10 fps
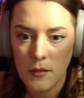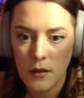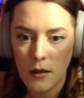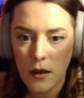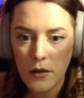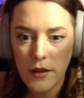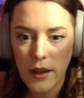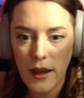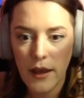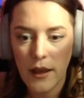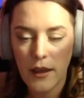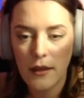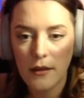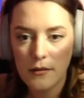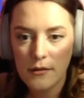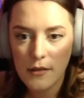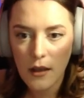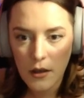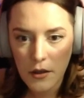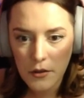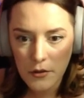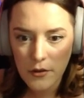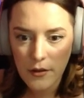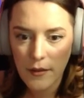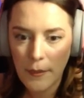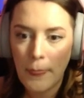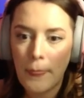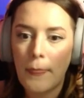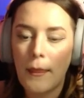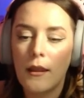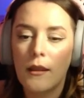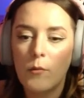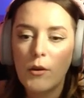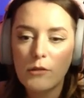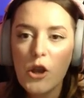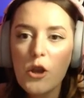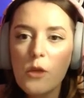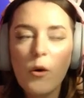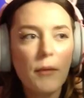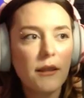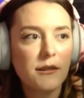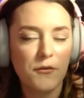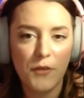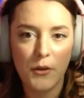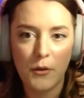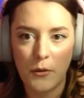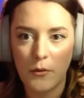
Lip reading: Okay, so we got 2 more bits of fuel,